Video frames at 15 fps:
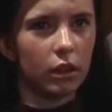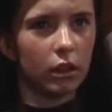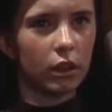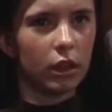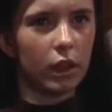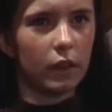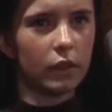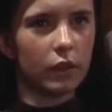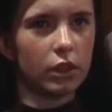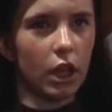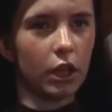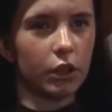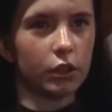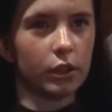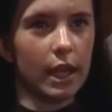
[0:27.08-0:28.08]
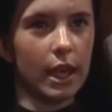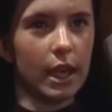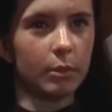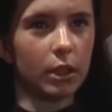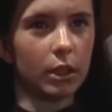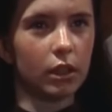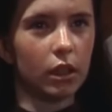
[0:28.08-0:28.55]
I always remember
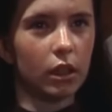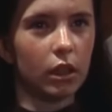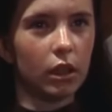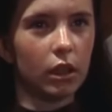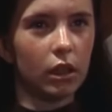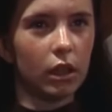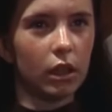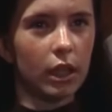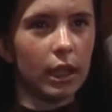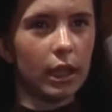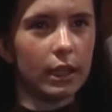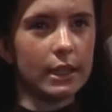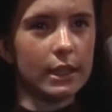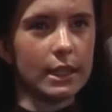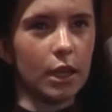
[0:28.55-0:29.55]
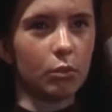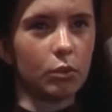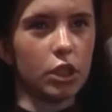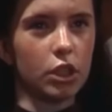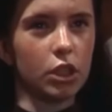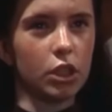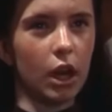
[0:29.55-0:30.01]
that scene because I'm
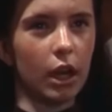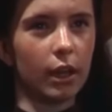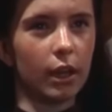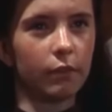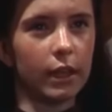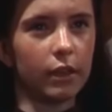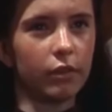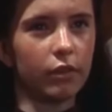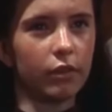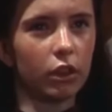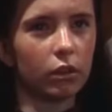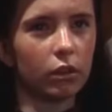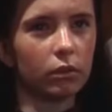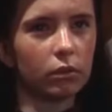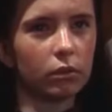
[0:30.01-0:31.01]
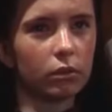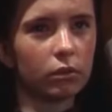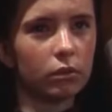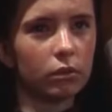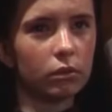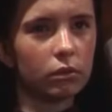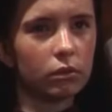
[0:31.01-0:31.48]
just like, how do you
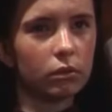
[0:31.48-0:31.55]
process that?